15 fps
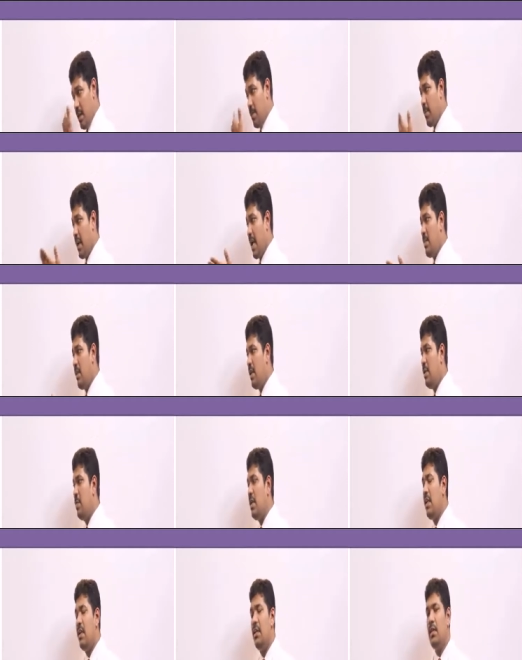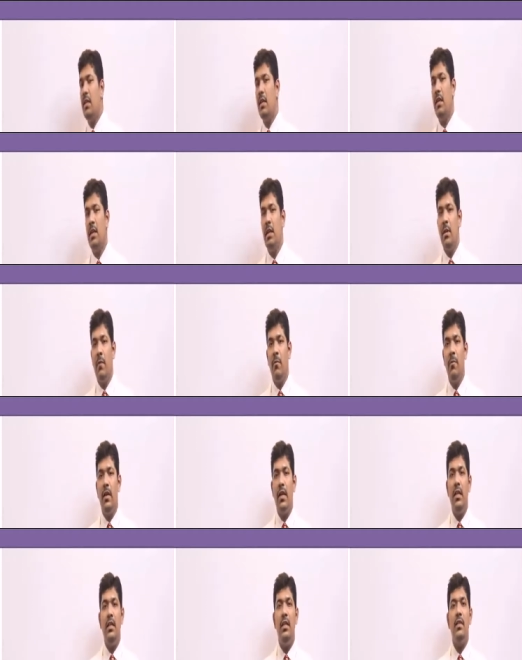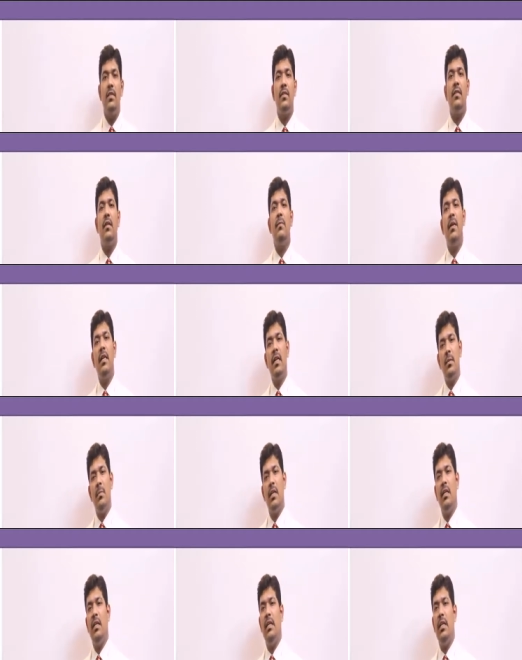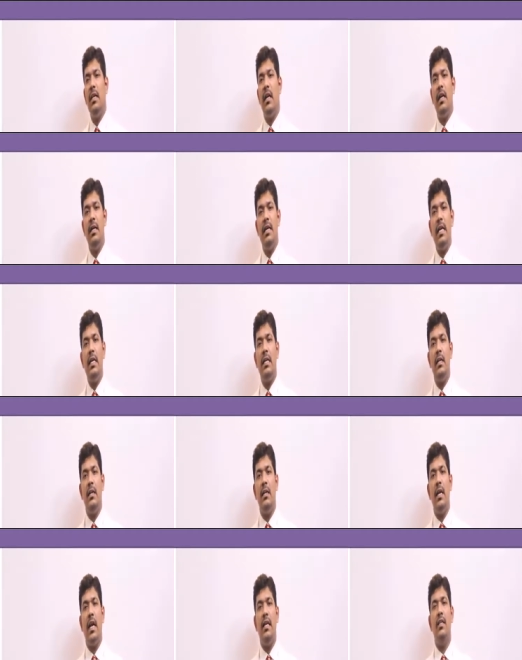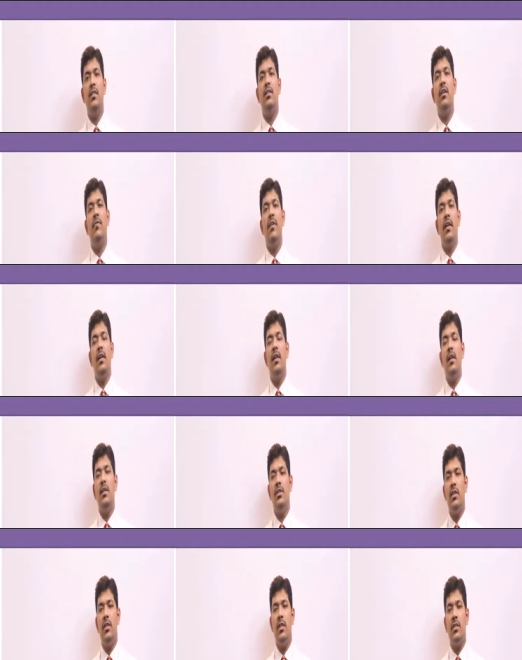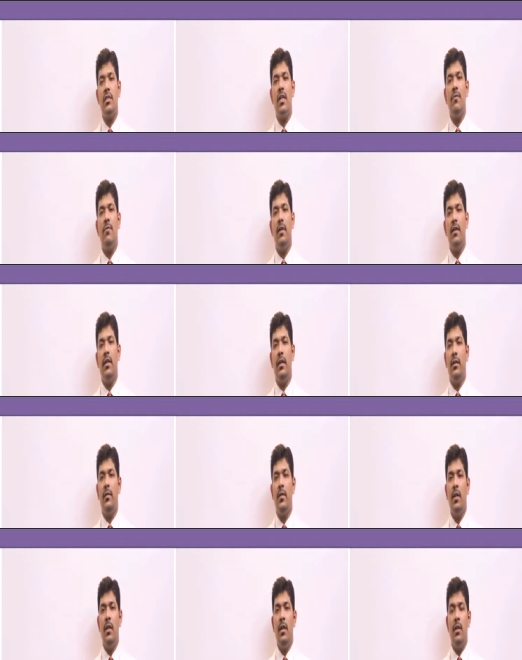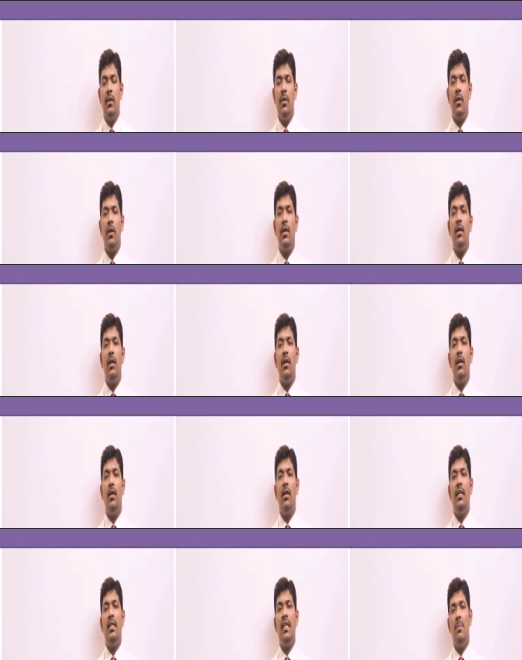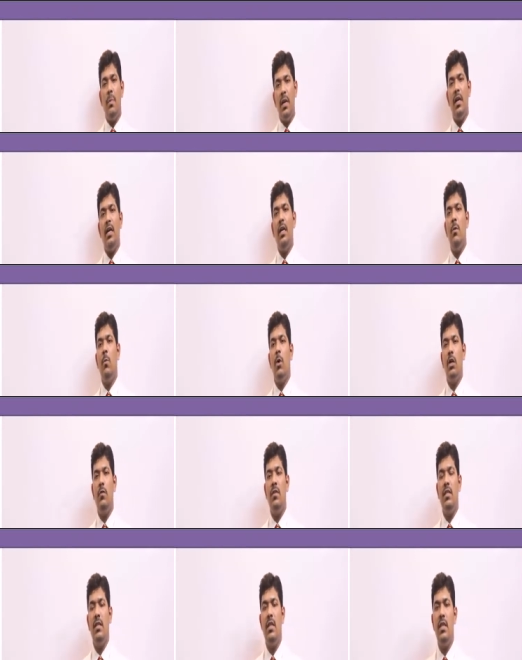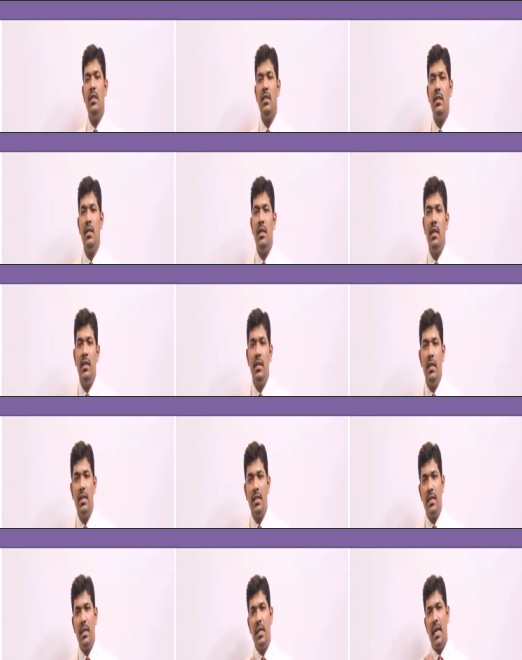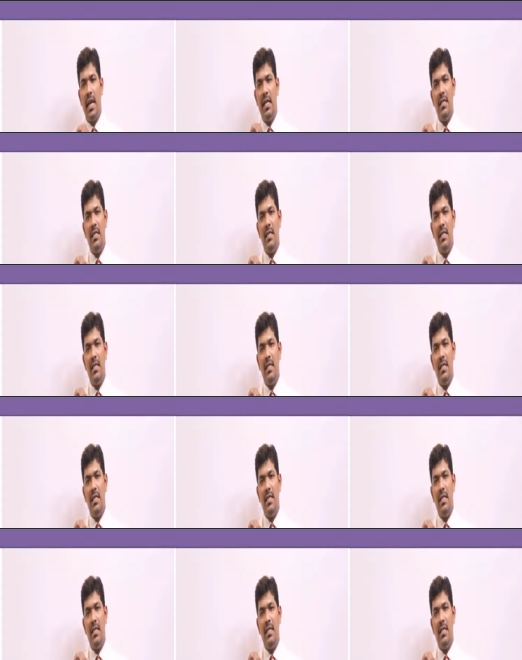the primary being wherein the cementum and the de uh, dentin at the cervical region is affected now, uh, typically what we see is there is an